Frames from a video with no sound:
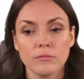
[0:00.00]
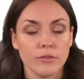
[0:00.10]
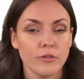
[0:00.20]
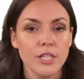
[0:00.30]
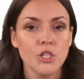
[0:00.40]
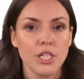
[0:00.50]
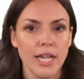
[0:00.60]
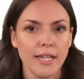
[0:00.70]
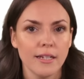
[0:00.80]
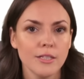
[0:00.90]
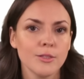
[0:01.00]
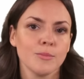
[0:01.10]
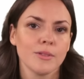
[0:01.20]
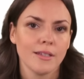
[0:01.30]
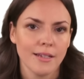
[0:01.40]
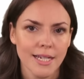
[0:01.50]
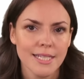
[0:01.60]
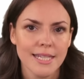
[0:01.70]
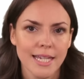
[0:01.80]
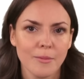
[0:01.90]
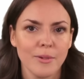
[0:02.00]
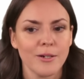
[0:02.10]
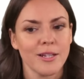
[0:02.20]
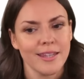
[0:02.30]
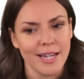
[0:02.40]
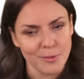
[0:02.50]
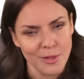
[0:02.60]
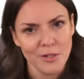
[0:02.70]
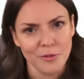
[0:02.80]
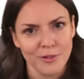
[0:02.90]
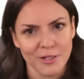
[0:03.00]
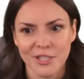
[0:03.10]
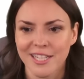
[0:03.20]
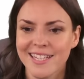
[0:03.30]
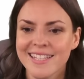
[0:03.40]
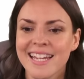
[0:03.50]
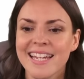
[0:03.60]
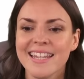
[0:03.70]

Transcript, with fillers: differentiate it, but the nice thing about the exponential function is